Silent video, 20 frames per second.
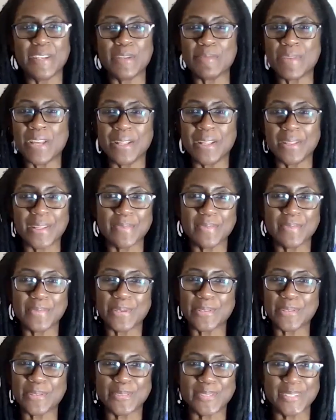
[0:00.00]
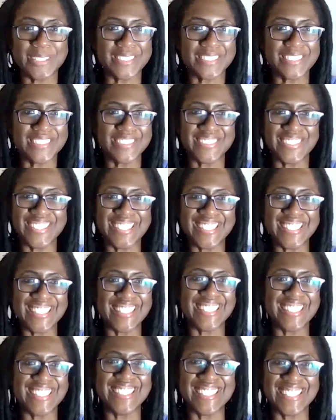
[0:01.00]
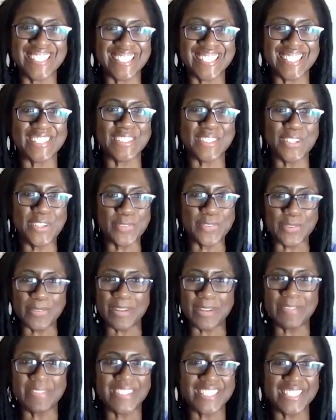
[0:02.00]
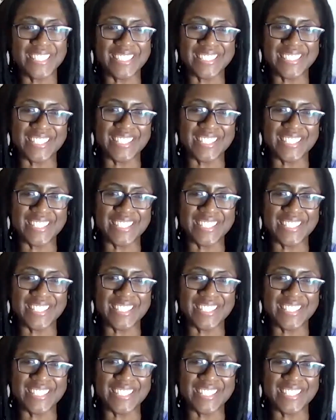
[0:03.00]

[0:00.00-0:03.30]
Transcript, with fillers: female workforce, right? like overwhelmingly